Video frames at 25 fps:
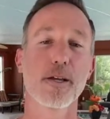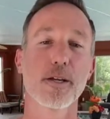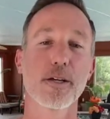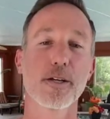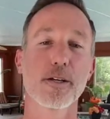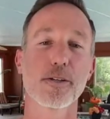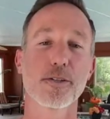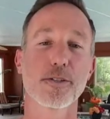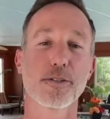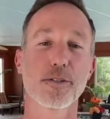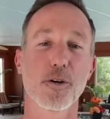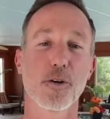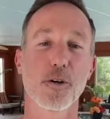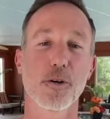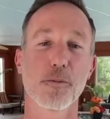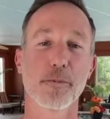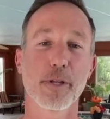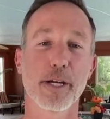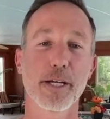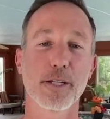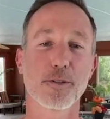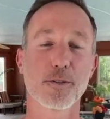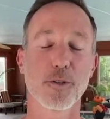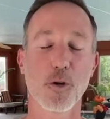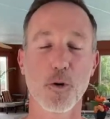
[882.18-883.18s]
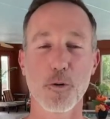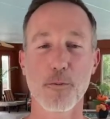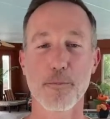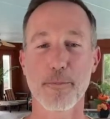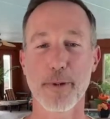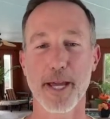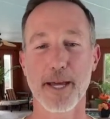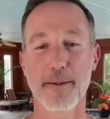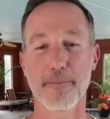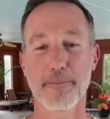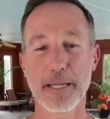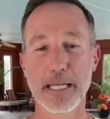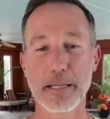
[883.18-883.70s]
So I'm like, don't
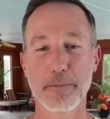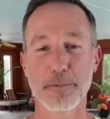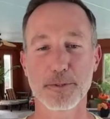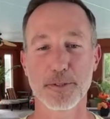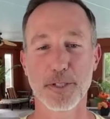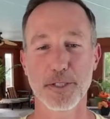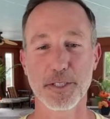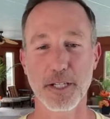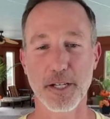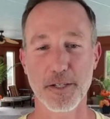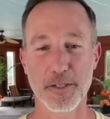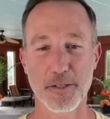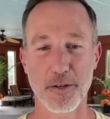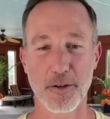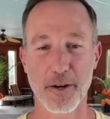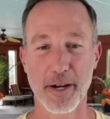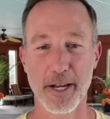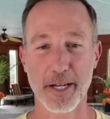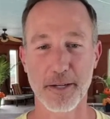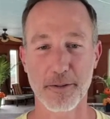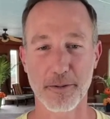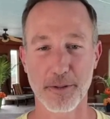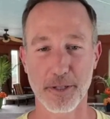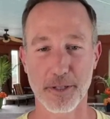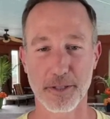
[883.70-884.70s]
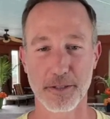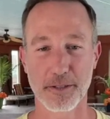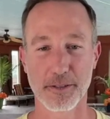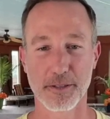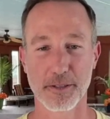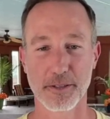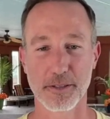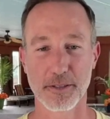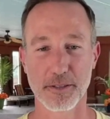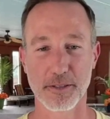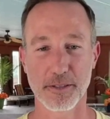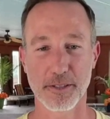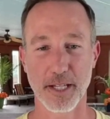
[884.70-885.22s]
ban people just because they're angry.
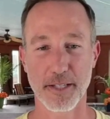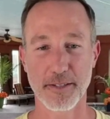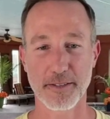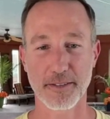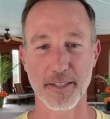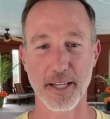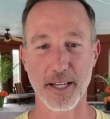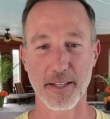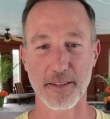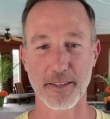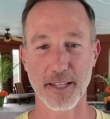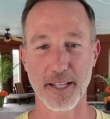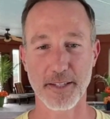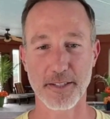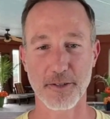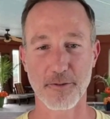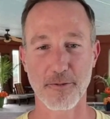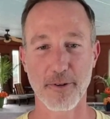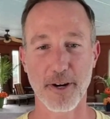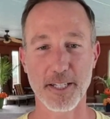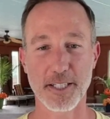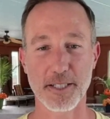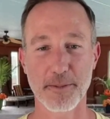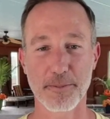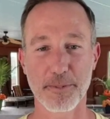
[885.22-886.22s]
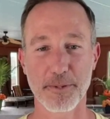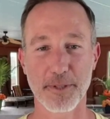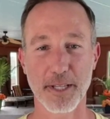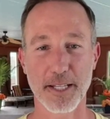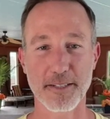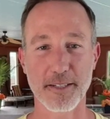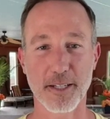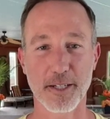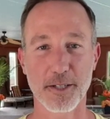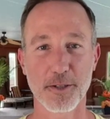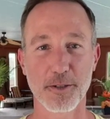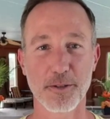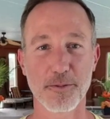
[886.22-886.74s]
That's not that's a recipe. That's
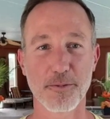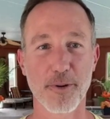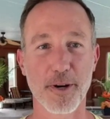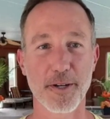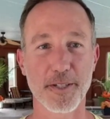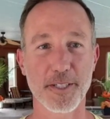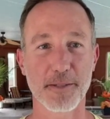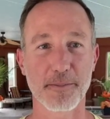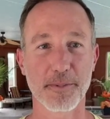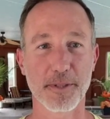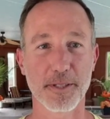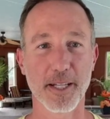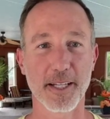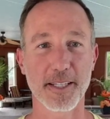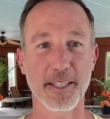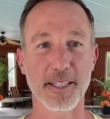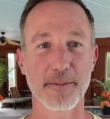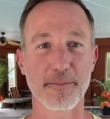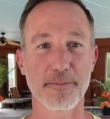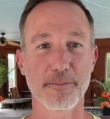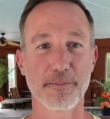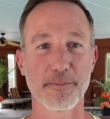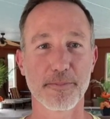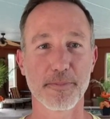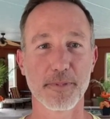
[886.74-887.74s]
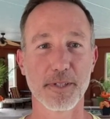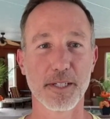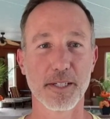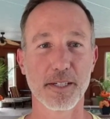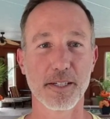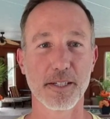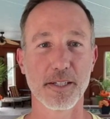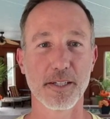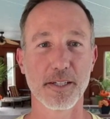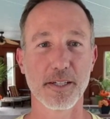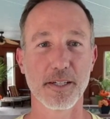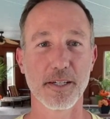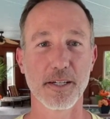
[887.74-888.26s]
not a good recipe. Let them
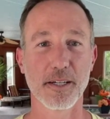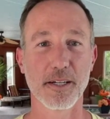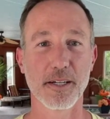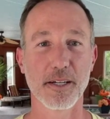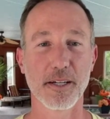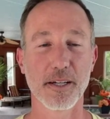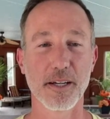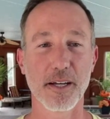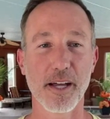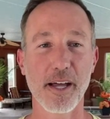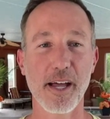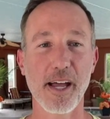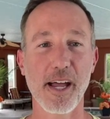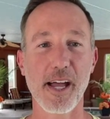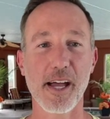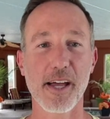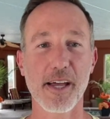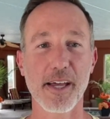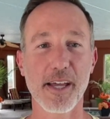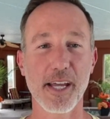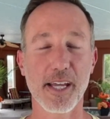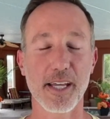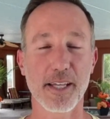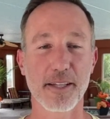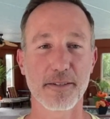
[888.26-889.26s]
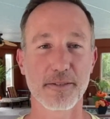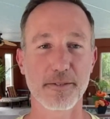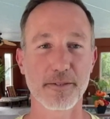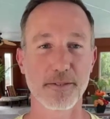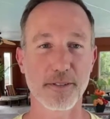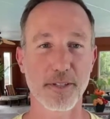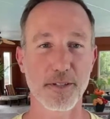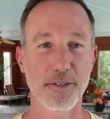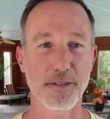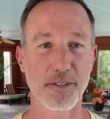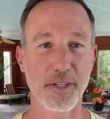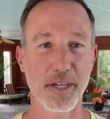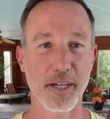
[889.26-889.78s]
Ah, hey,
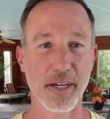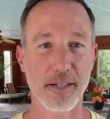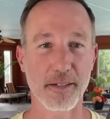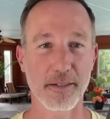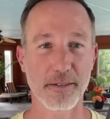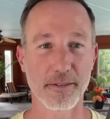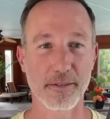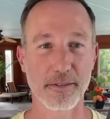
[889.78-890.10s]
there's Ken.